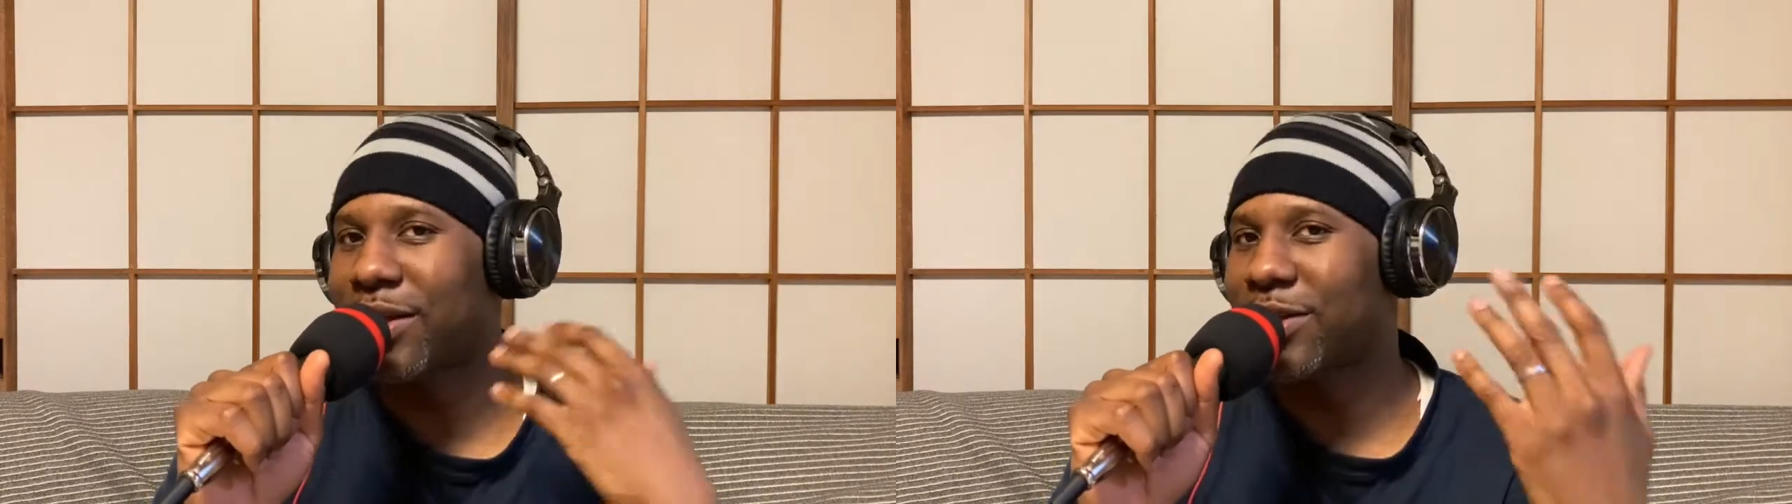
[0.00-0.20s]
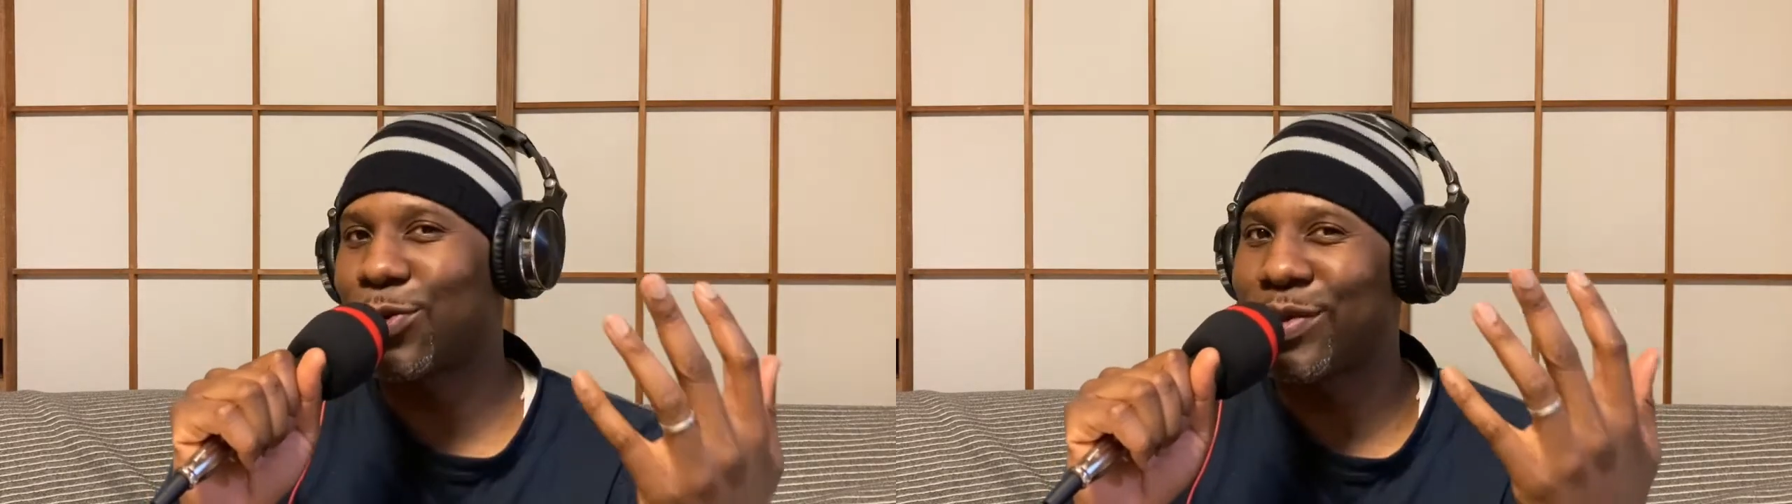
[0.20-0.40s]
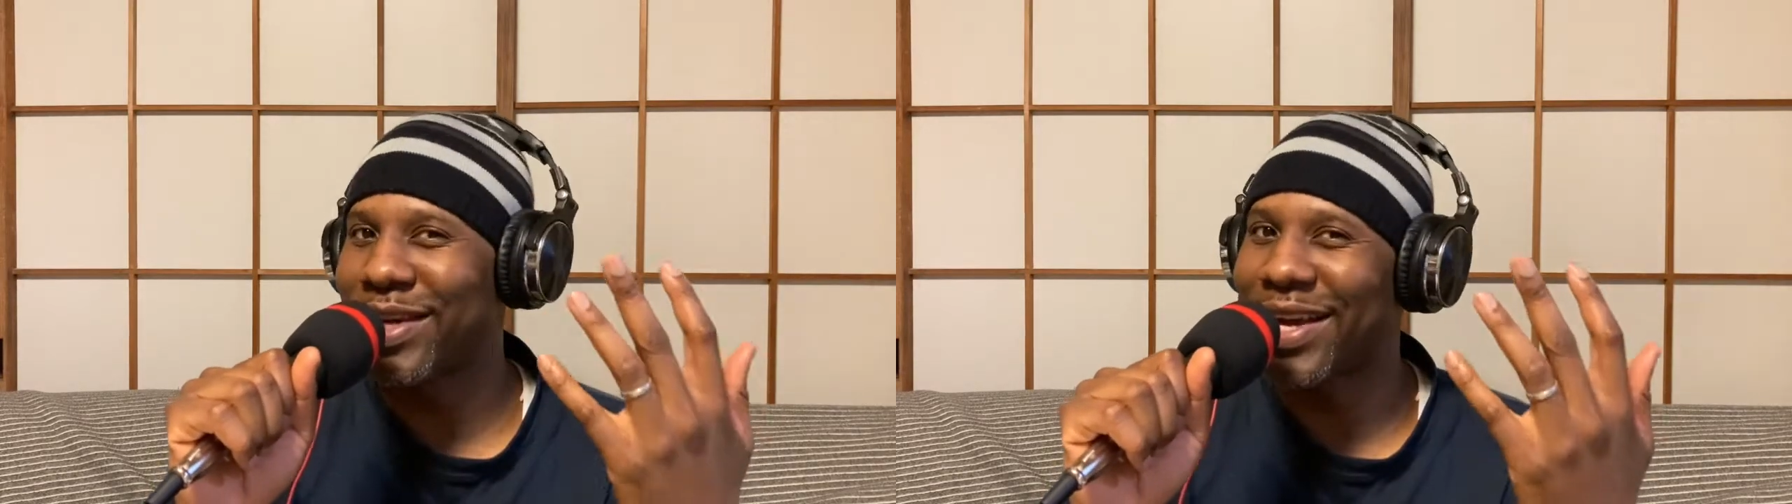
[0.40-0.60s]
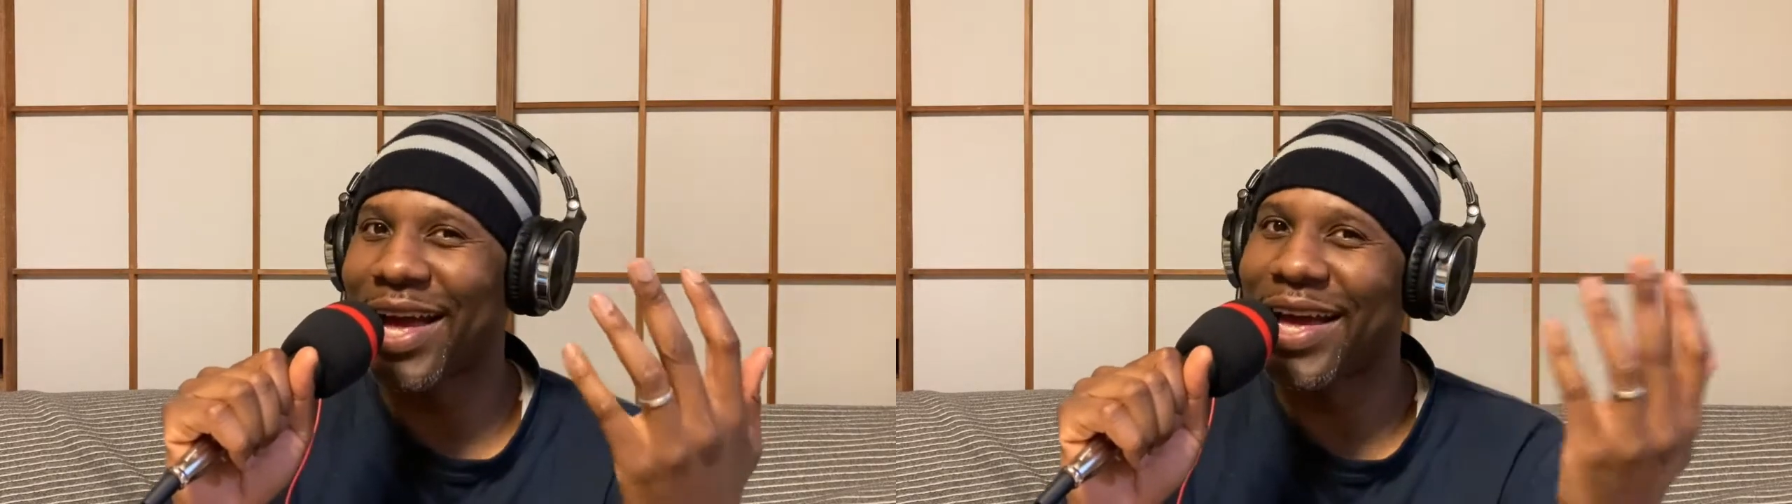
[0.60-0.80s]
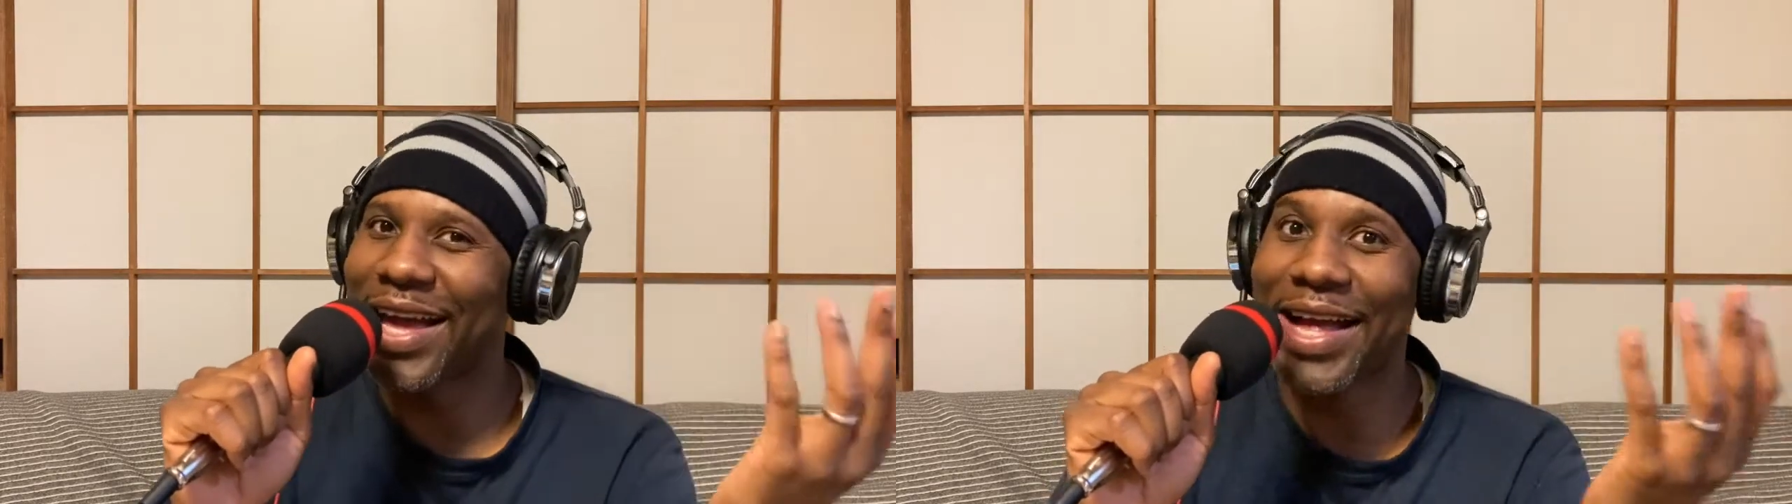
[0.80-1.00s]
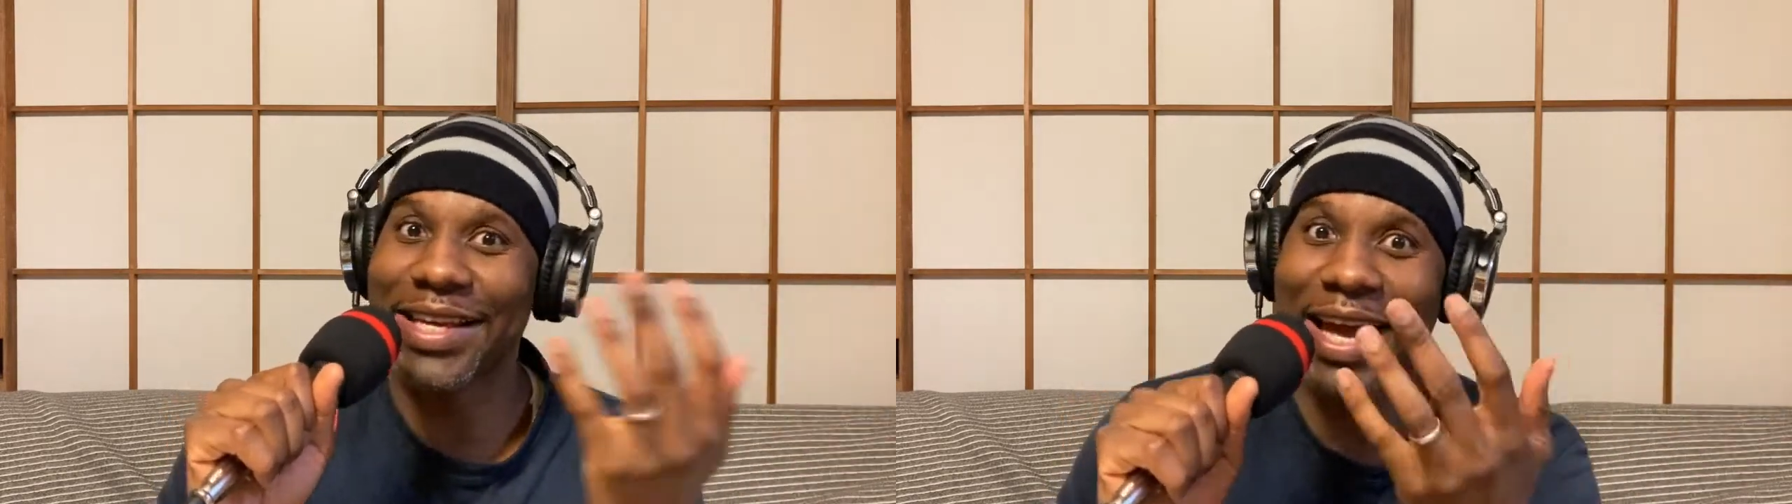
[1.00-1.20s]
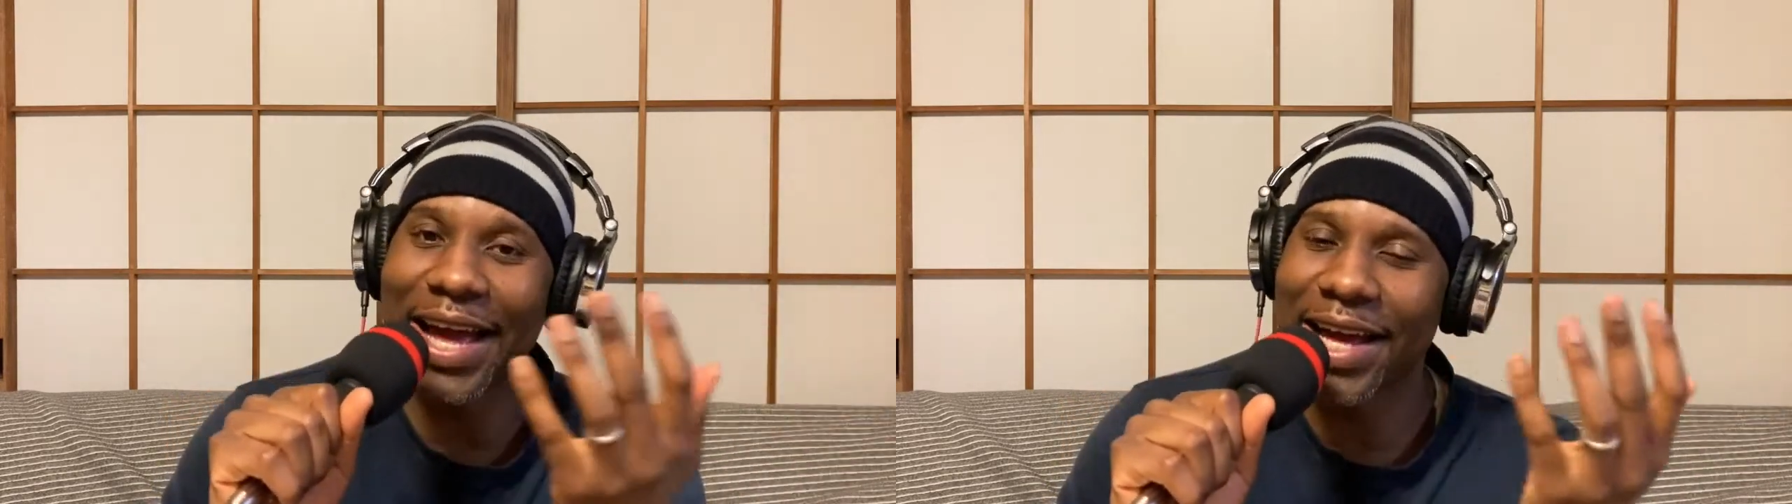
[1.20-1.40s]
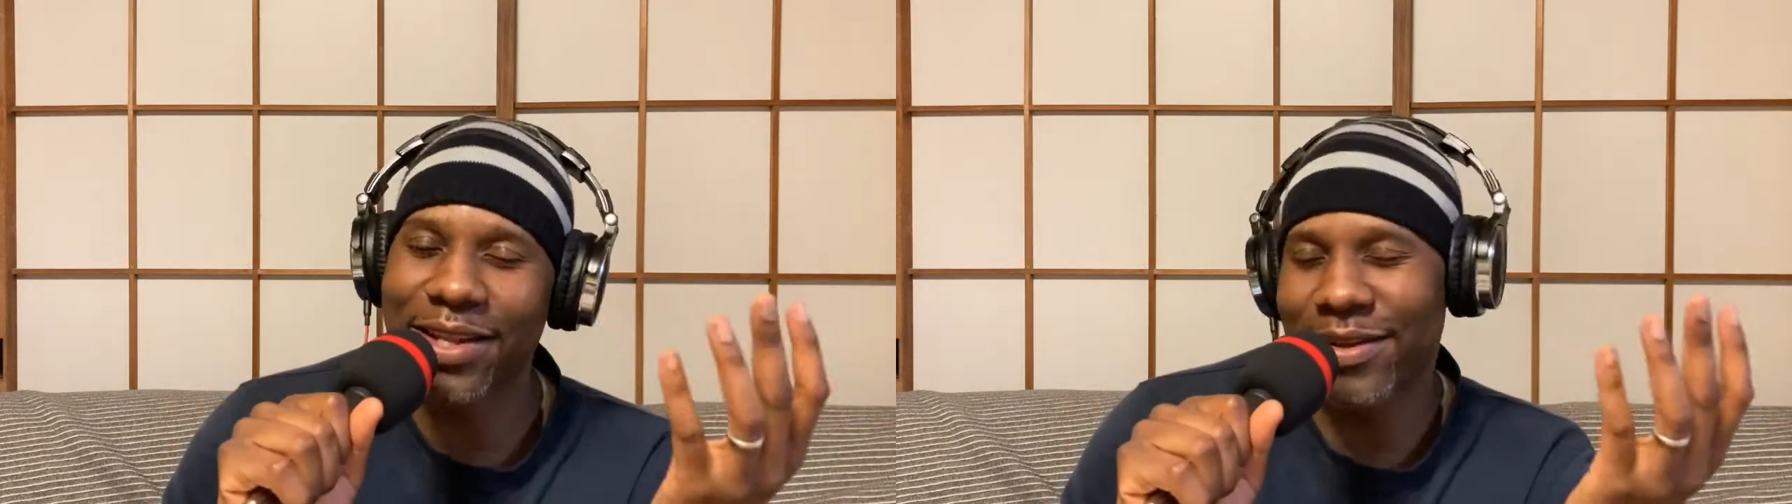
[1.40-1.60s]
Shotengai kind of
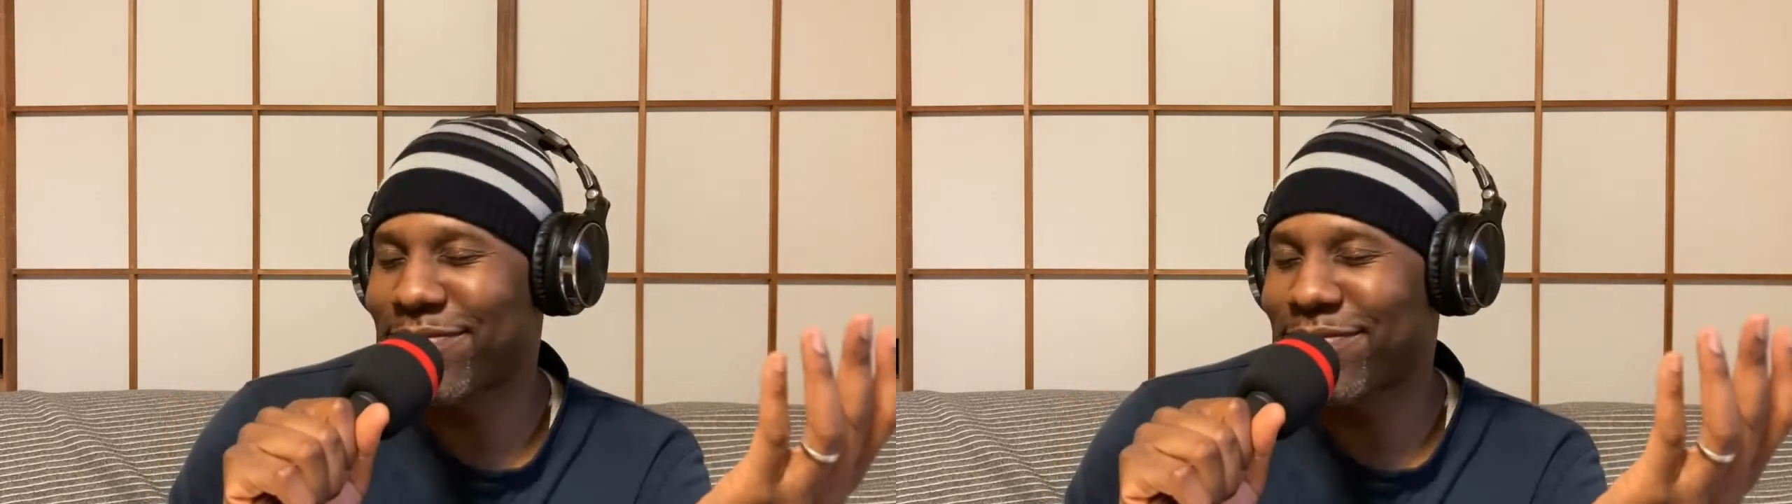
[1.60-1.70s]
guy.